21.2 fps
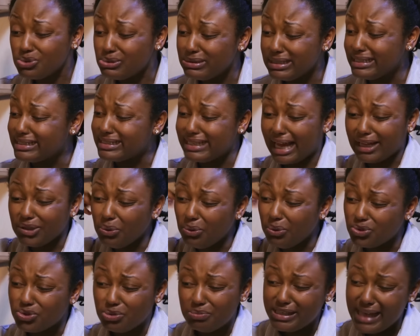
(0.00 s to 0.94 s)
Want to eat. I
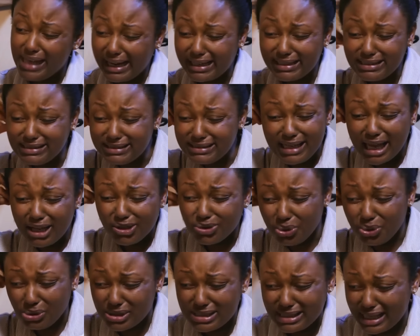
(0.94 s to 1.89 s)
don't want to be hearing
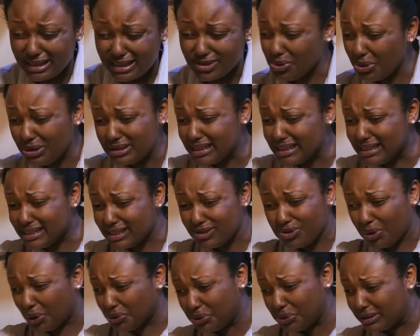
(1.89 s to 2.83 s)
nonsense. All this
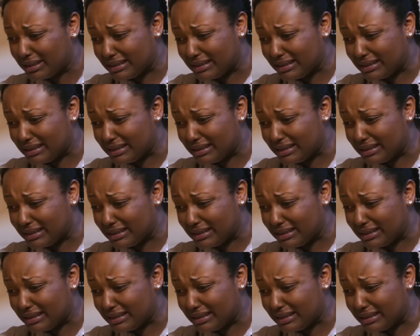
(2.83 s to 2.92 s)
thing you're